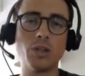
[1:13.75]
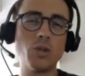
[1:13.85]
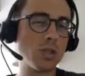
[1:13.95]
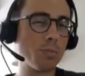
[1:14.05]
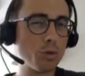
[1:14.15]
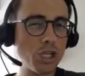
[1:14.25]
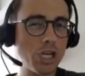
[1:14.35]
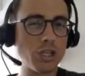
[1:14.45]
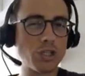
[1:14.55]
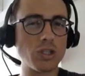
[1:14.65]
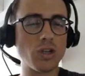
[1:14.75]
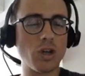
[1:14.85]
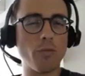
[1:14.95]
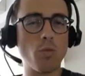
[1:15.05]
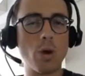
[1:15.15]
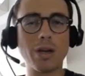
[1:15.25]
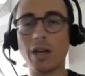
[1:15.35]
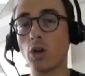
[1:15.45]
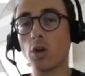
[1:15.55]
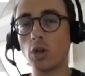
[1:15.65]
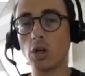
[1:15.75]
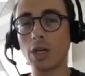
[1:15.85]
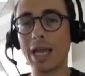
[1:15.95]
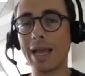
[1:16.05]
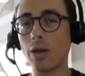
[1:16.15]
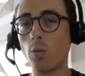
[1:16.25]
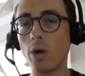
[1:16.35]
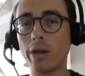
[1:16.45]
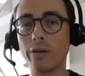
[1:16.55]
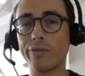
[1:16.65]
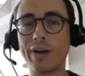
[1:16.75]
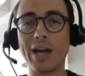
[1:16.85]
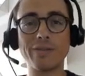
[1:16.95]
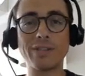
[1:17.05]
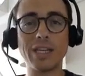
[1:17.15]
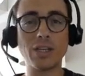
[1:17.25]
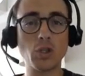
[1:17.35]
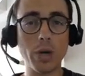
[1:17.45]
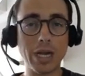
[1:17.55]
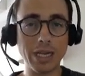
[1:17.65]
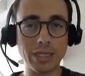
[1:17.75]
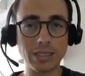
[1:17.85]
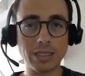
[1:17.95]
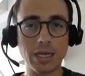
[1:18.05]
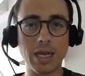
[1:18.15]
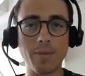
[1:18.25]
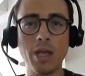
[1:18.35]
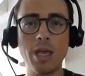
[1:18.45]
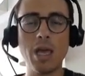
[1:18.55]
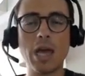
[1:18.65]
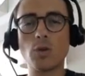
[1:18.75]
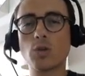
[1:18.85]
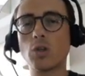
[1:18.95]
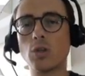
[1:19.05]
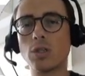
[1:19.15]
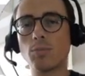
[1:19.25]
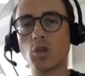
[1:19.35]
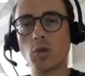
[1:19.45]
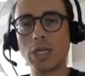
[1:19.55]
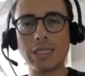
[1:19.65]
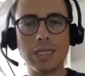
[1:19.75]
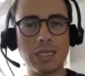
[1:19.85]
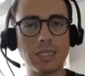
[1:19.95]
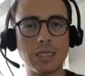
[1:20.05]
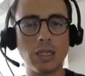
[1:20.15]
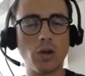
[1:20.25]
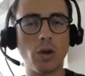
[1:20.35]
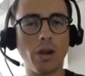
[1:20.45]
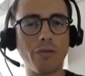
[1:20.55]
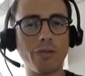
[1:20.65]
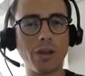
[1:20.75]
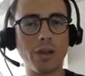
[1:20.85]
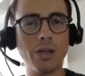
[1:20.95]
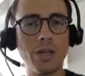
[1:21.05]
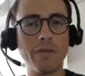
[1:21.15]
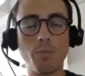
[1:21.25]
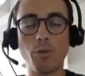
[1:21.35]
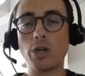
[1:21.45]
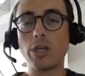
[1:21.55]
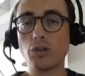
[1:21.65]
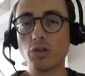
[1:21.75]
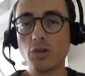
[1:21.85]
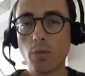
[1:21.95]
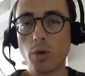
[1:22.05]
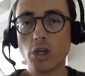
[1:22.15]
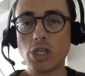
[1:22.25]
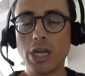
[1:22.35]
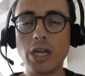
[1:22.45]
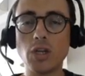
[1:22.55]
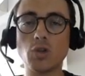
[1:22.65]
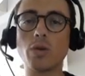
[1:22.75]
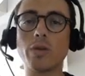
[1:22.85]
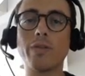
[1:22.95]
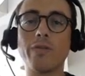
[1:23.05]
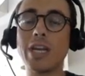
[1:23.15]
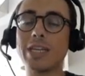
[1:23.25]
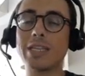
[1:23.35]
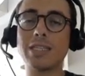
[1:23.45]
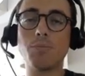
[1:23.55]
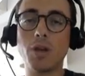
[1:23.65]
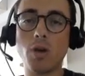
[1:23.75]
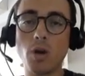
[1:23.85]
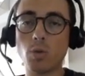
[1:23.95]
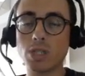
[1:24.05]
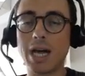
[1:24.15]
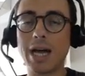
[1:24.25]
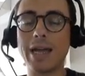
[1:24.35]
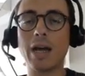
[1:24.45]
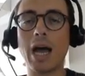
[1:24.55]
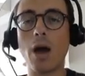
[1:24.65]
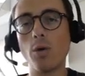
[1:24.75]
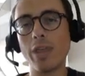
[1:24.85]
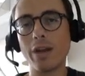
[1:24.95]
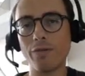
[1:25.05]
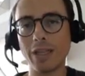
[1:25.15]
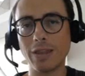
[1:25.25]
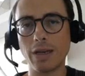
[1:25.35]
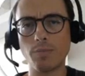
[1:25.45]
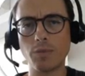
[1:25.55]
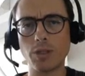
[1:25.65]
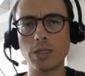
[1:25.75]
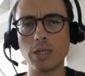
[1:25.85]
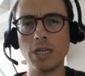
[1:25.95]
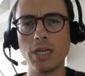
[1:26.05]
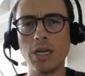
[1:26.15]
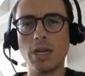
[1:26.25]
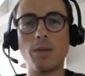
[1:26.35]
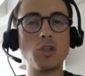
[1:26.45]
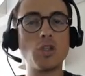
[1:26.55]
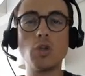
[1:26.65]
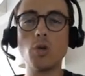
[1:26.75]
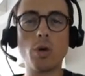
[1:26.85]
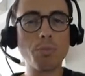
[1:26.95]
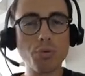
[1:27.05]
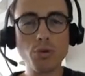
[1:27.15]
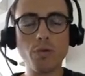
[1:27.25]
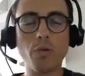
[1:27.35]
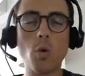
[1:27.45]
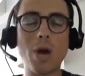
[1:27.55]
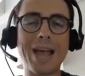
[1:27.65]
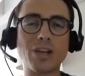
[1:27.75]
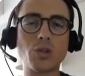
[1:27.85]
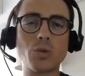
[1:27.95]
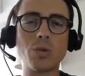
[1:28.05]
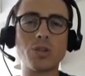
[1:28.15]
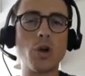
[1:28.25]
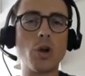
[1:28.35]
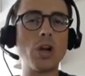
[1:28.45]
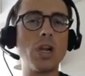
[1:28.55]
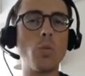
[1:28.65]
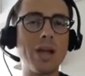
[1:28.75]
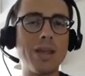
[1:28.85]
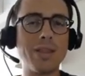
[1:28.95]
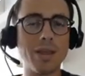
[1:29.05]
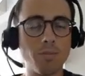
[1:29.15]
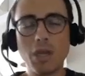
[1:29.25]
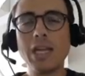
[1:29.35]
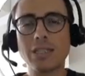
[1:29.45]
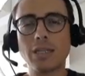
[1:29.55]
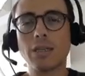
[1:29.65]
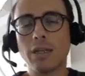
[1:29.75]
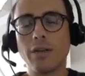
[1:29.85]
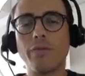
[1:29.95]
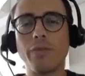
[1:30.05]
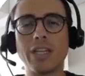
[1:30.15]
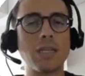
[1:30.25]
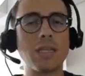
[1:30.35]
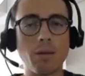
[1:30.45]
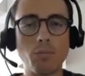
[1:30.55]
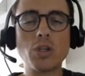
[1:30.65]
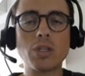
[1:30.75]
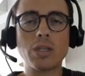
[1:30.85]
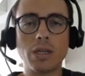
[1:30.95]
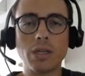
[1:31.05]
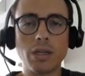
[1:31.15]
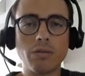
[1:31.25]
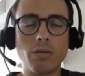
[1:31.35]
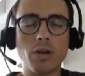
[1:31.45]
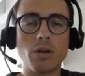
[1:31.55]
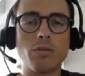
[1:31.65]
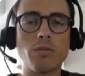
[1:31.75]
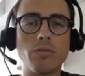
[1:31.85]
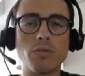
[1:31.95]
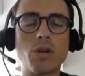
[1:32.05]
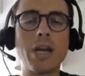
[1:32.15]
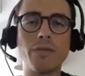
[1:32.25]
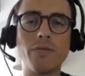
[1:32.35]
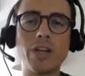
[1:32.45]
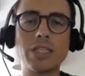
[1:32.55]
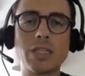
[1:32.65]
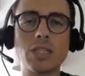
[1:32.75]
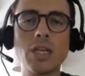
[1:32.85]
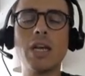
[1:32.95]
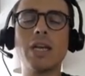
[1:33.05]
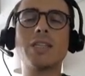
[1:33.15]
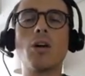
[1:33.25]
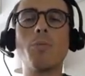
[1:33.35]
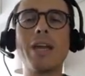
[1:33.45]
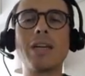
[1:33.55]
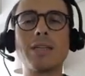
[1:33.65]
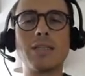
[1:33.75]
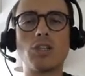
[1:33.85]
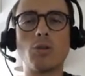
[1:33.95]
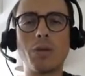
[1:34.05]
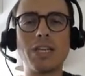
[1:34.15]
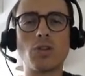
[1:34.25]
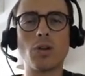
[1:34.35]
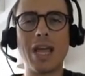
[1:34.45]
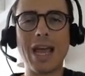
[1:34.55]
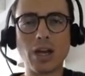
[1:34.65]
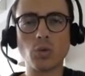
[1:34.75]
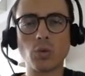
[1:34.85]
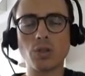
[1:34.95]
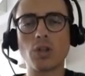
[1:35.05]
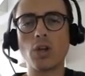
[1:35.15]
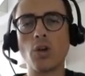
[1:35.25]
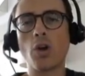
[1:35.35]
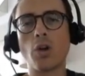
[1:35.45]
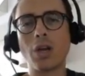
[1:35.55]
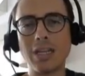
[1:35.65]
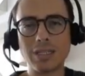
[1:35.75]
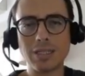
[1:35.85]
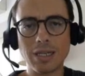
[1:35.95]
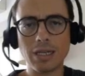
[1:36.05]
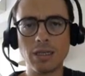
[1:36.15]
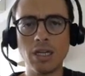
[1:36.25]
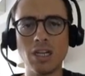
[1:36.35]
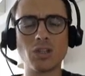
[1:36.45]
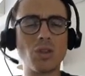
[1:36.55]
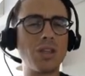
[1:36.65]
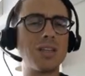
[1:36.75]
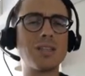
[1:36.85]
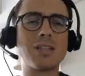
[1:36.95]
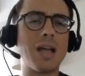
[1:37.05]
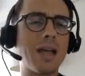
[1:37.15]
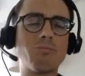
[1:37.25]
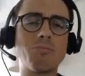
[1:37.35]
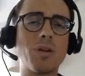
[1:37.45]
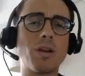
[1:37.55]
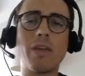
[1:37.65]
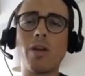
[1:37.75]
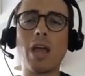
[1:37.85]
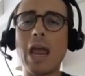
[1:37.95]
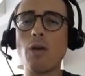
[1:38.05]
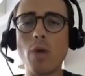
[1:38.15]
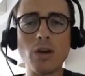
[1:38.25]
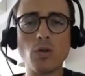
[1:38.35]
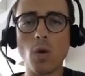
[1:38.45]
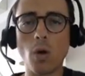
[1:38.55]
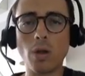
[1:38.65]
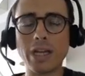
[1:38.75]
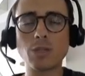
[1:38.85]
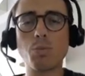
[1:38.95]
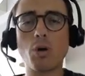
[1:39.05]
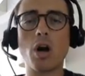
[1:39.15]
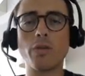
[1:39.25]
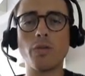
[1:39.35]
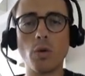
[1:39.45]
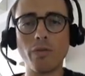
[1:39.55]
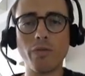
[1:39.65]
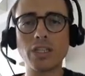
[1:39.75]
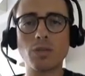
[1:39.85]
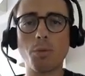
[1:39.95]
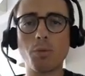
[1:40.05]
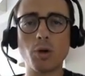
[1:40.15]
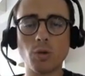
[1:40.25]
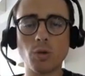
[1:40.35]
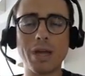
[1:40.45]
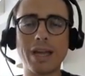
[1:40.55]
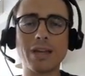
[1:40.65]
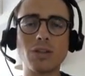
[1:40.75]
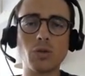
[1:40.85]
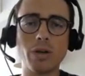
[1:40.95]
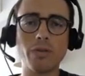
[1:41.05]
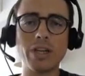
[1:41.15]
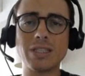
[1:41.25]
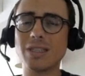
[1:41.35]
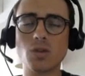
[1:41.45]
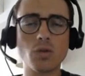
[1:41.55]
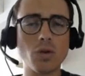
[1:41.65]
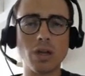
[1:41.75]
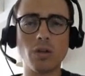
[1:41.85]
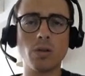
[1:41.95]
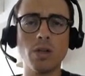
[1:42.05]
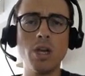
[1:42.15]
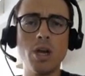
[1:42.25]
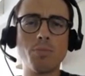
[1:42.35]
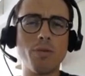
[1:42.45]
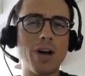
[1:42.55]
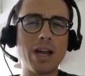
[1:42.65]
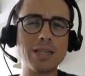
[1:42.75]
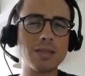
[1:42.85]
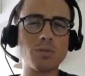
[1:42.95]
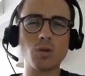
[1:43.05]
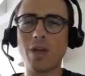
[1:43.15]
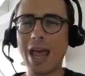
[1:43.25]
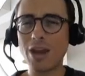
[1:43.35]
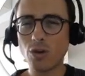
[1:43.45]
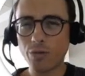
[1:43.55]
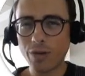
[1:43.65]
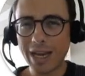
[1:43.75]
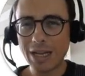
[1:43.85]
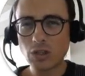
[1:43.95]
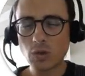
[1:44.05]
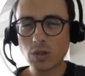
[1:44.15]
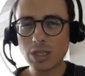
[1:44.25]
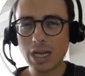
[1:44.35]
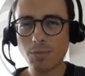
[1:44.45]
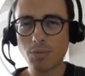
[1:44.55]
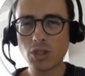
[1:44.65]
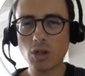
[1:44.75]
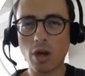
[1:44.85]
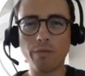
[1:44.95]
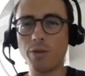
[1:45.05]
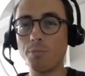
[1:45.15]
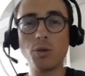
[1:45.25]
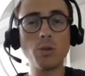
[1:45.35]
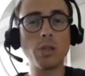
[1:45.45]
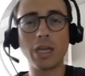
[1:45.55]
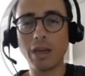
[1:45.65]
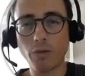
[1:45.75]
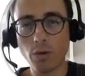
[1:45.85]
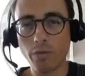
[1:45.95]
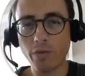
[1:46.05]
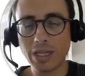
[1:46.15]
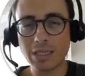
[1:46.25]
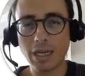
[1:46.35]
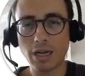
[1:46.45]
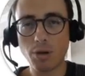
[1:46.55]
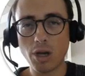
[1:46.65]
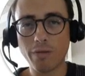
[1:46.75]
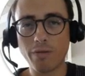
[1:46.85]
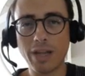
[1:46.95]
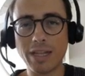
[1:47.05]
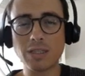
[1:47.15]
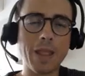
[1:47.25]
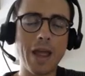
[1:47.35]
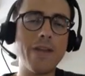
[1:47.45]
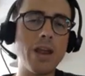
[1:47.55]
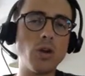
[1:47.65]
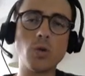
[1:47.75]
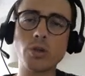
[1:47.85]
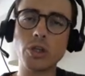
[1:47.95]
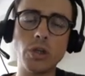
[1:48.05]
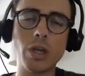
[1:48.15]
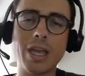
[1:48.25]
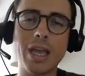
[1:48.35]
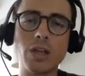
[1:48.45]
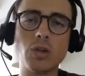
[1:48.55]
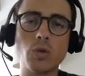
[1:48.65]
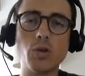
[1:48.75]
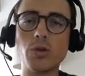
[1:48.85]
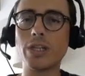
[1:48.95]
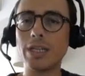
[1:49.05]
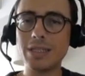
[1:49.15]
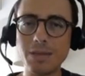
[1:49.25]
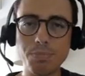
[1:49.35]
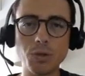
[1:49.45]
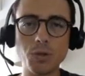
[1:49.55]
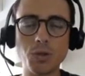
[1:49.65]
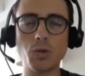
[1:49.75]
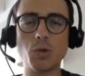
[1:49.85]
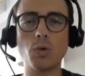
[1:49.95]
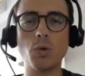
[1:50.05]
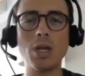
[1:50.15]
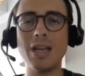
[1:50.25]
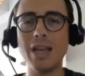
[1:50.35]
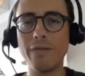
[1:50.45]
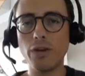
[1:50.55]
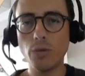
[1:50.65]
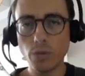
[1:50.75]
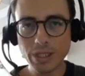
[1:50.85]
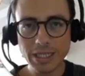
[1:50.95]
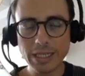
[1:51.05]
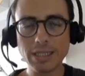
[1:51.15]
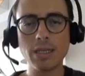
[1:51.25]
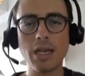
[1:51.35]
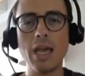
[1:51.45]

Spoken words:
Do some projections of what it could look like in 1, 5, 10, 20 years time, and also do some stress testing. If the bond interest rate were to change, or if the vacancy period was higher, how would that affect the numbers? Number 2, you want proof or actuals. The only way that me as an investor and most trained investors is they'll make a decision based on actuals, not on hearsay. So things like giving a rent roll as part of your investor proposal pack to an investor is critical. Providing some sort of annual financial statements of the building if you're investing in a block of flats. And then you're also looking at your utility bills or your levy receipts.